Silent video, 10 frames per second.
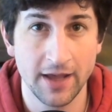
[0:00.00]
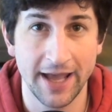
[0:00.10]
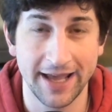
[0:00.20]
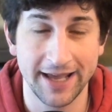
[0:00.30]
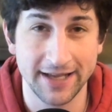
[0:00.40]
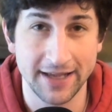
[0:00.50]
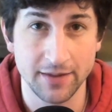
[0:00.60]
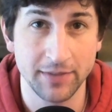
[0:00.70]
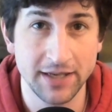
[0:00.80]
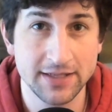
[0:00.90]
And in
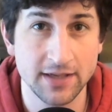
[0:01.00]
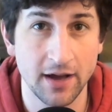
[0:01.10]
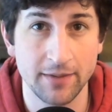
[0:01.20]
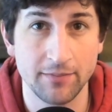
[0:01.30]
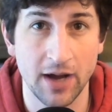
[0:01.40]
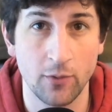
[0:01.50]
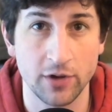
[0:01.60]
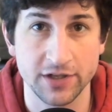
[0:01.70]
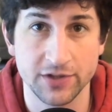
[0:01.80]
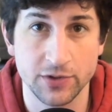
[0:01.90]
the meantime, I
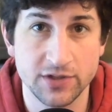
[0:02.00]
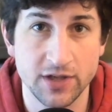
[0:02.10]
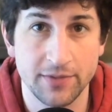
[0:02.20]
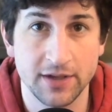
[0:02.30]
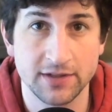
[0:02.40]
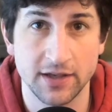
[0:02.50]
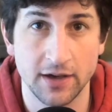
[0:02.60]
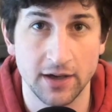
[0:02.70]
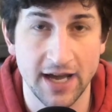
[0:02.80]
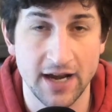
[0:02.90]
wanted to do something
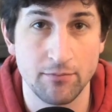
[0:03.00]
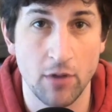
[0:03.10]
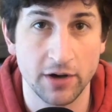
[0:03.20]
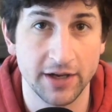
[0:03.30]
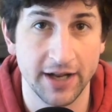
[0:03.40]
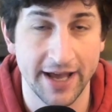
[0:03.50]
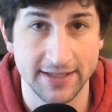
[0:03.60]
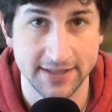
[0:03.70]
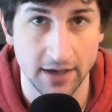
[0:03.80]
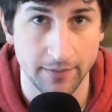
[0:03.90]
to kind of mark it ahead
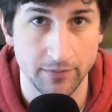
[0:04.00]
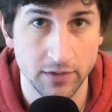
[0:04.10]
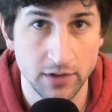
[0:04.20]
of time.